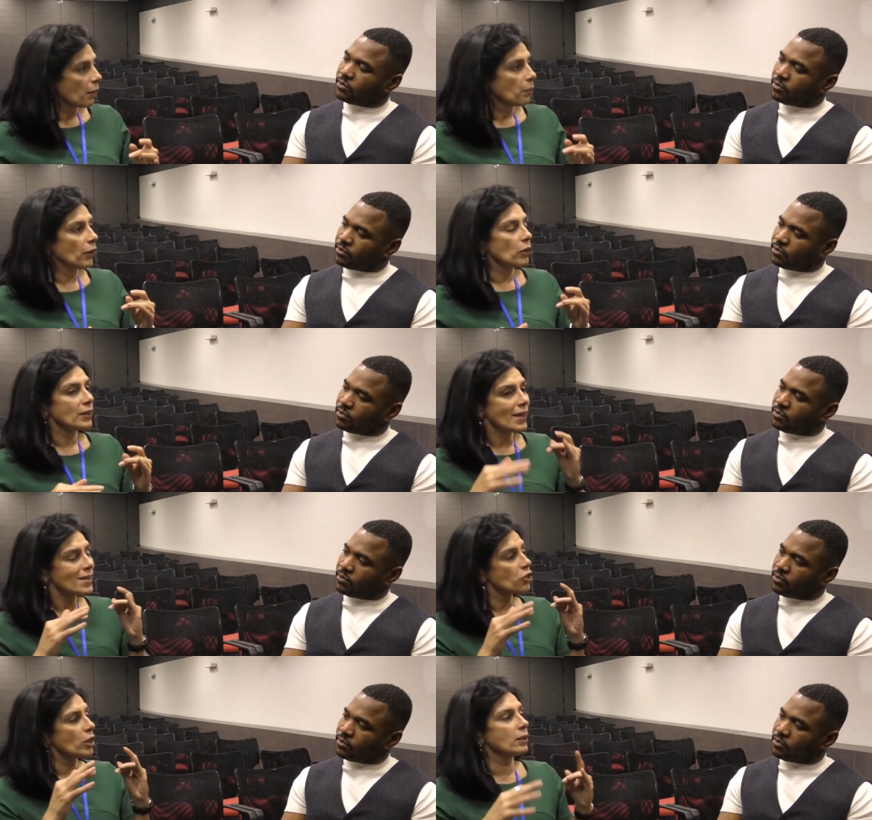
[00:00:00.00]
Speaker 1: but
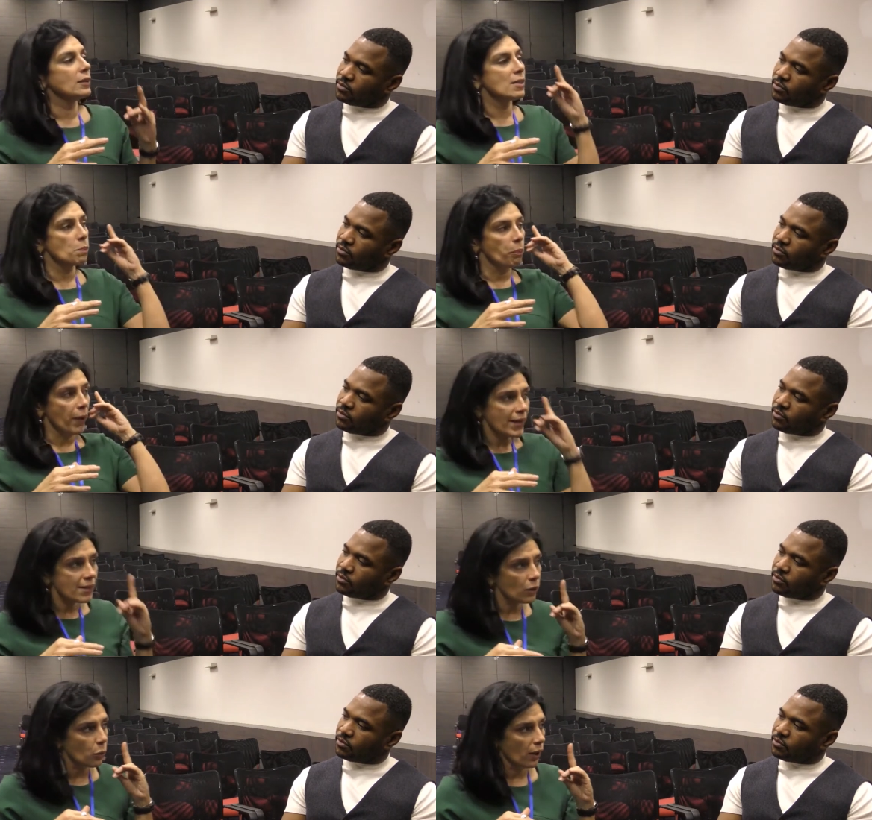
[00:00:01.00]
doesn't share this
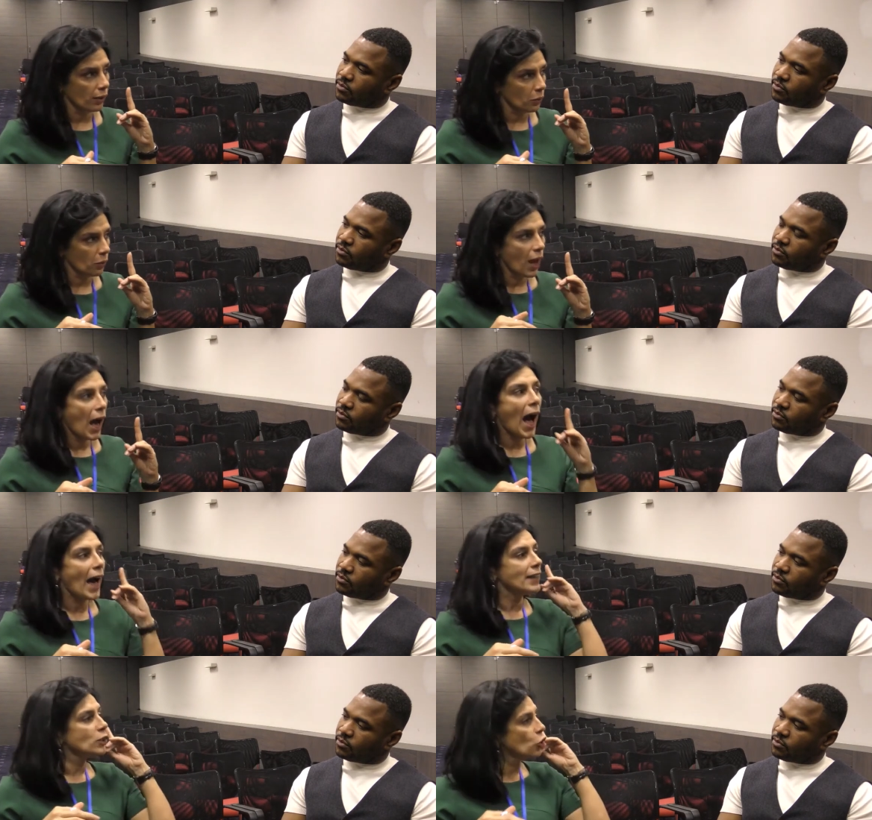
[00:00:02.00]
basic value,
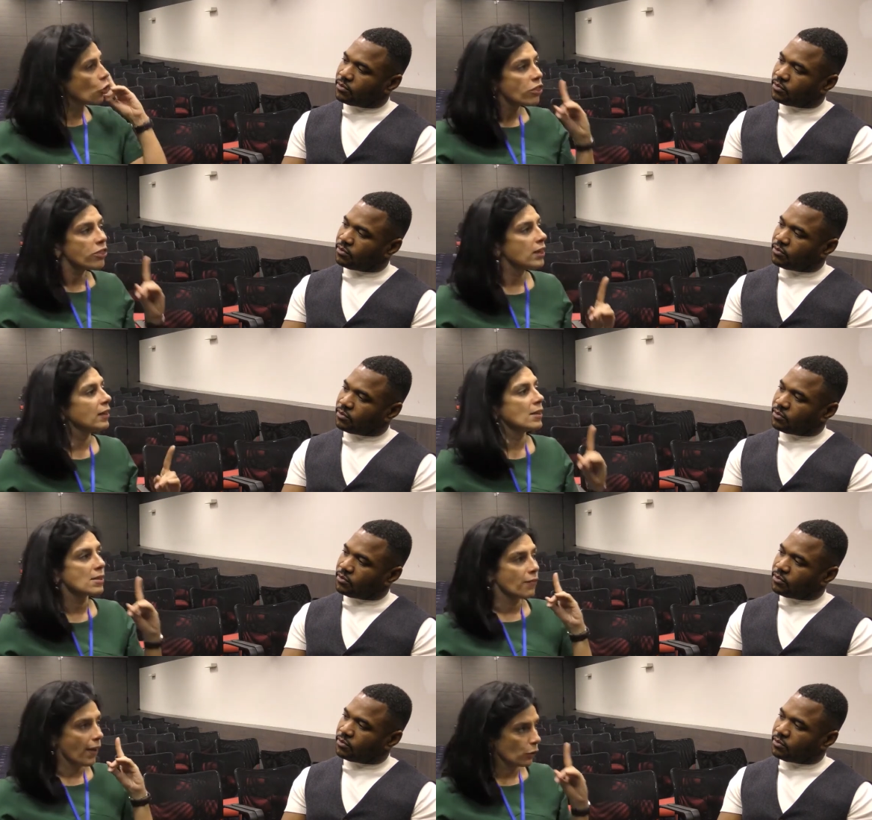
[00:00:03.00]
I don't think
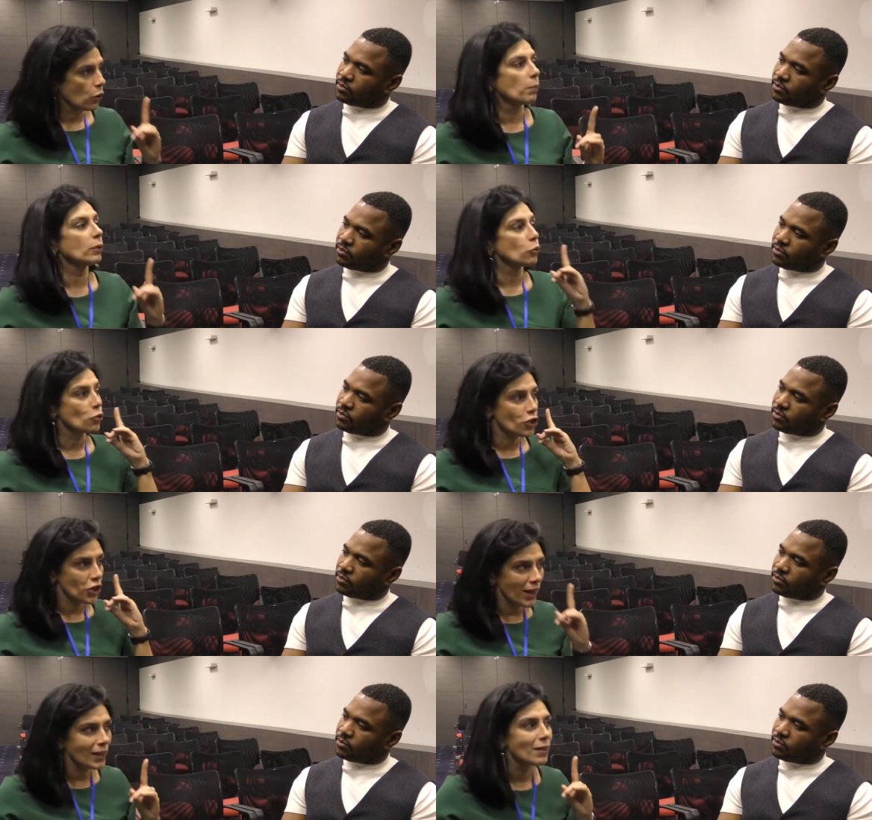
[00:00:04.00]
it's valuable to
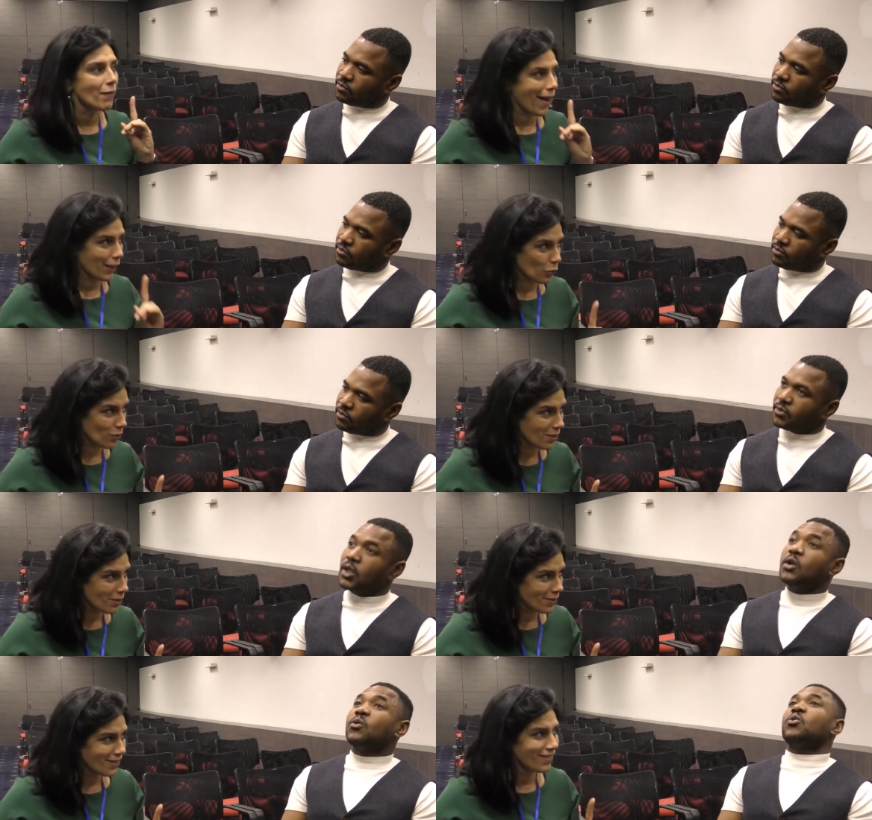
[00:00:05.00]
share the values.
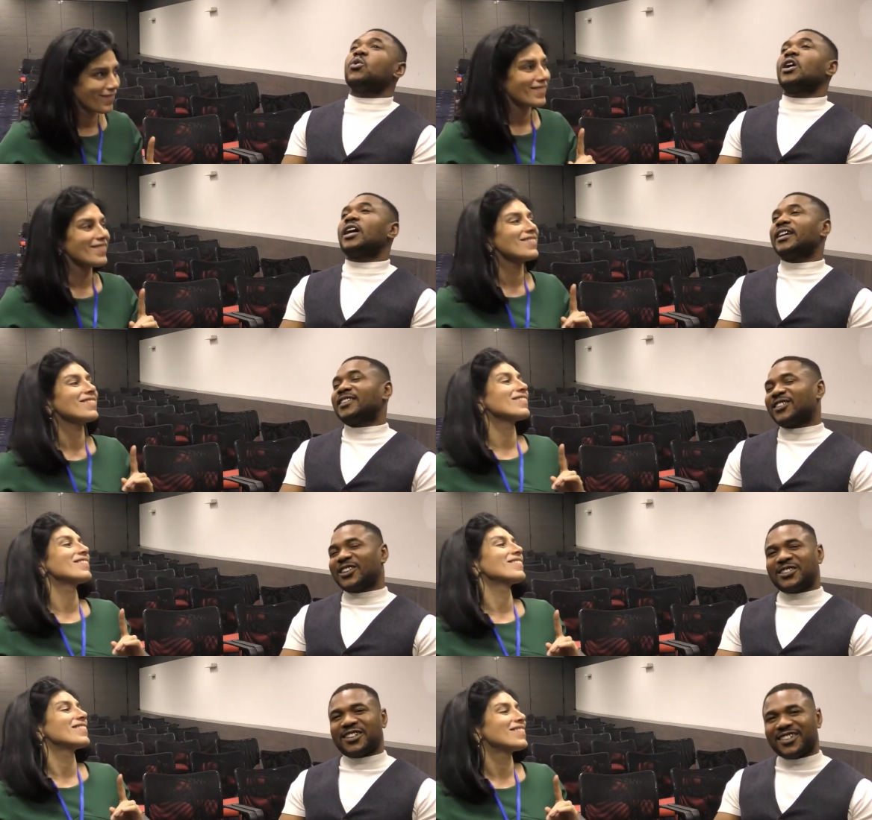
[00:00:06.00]
Speaker 2: Right,
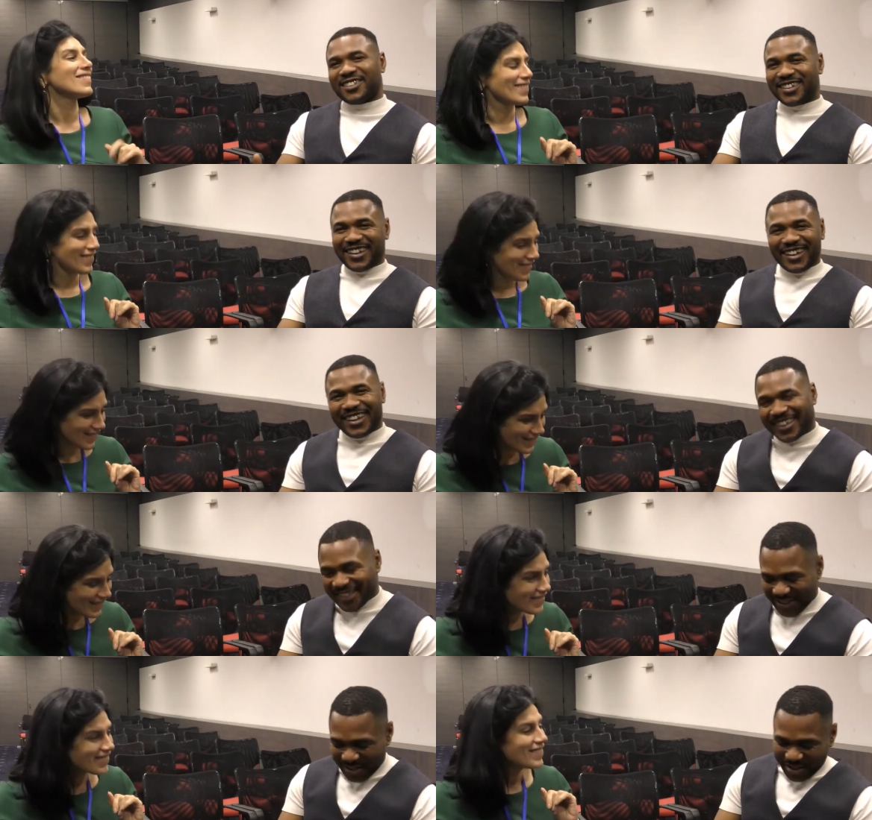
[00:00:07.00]
Speaker 1: gotcha.
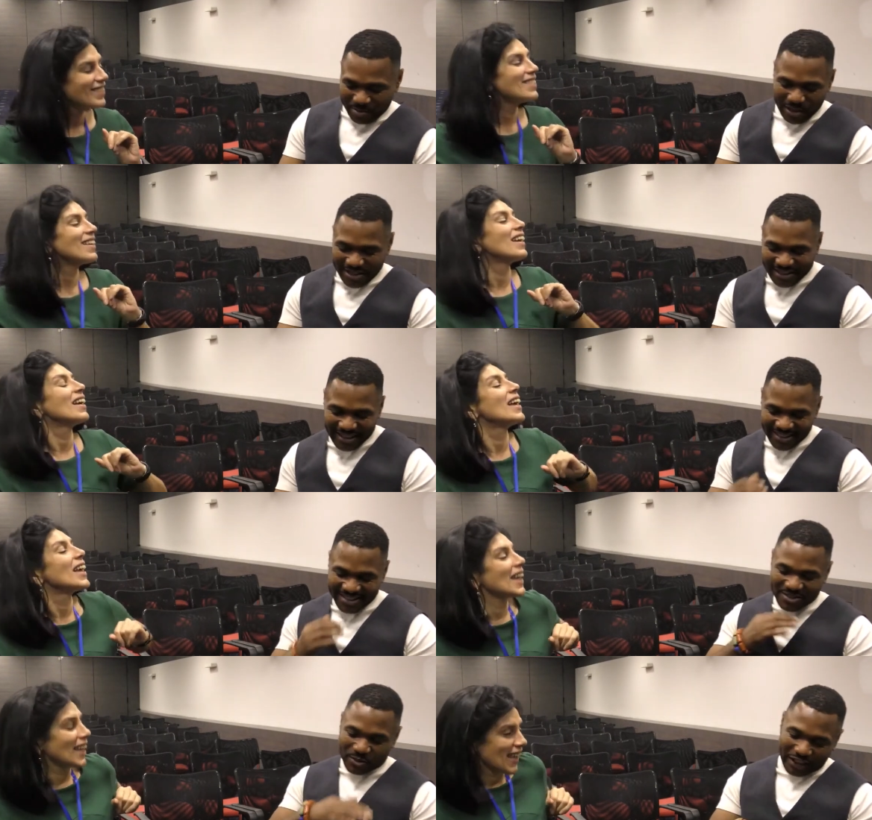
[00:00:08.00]
Speaker 2: Your baseline
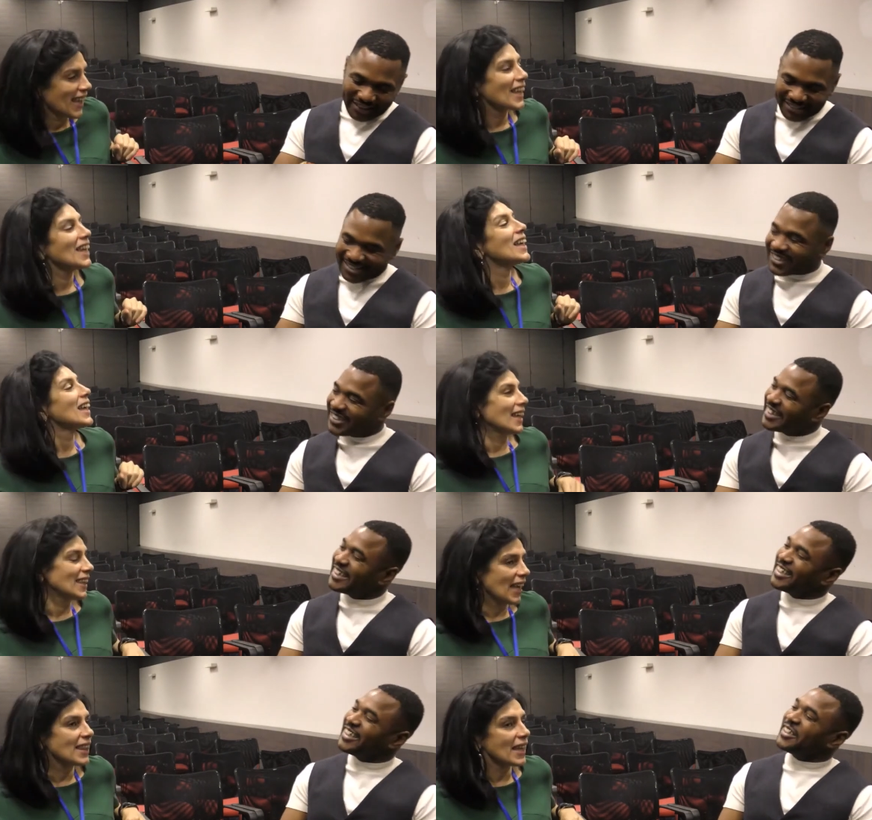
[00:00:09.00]
is...
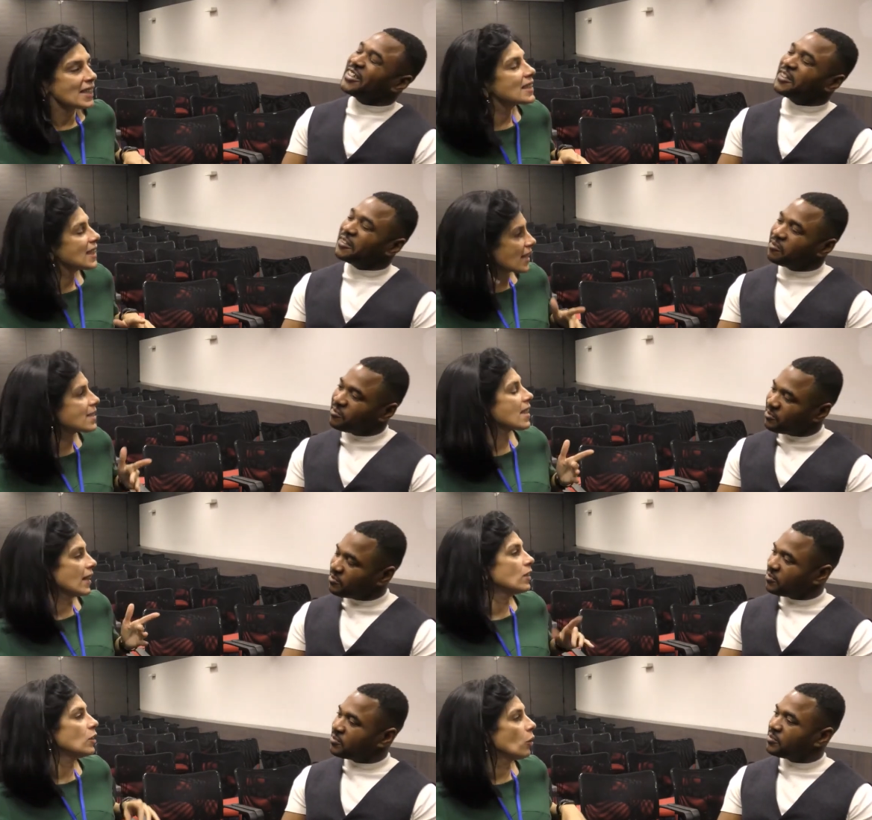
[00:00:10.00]
Speaker 1: That's
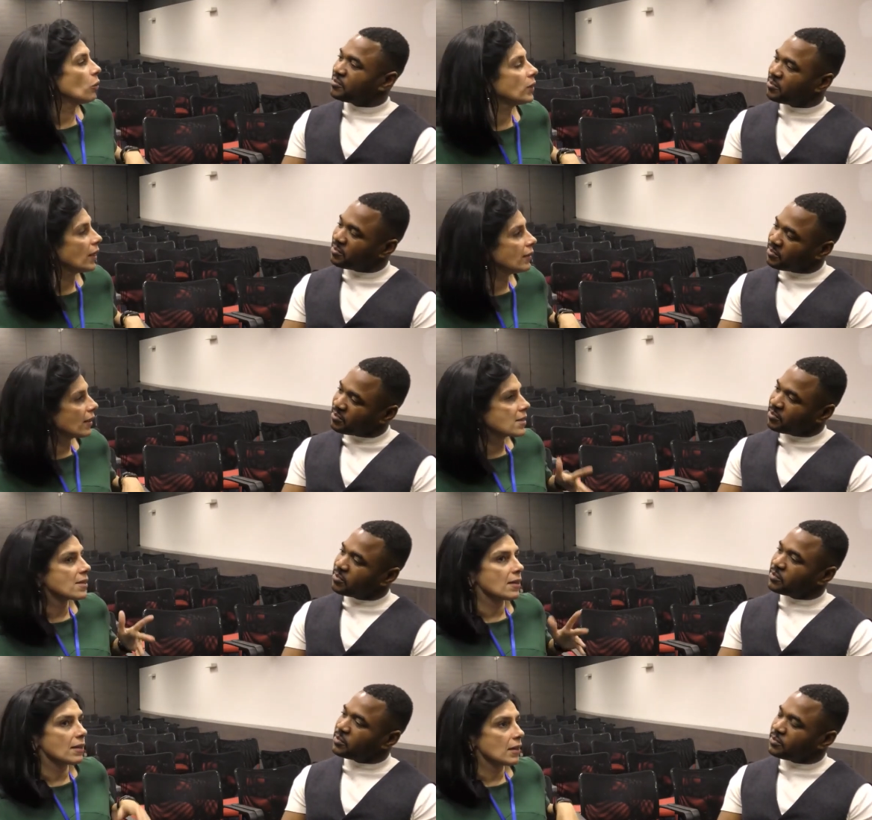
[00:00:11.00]
then, you know, that's,